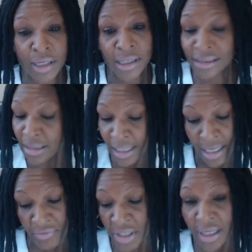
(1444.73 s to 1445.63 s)
Because like
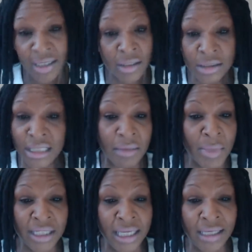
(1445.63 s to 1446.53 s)
every kid looks like
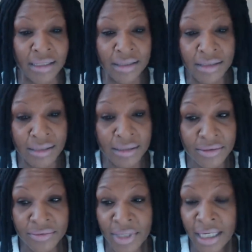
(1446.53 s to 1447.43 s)
my kid,
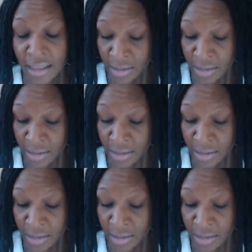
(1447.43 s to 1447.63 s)
right?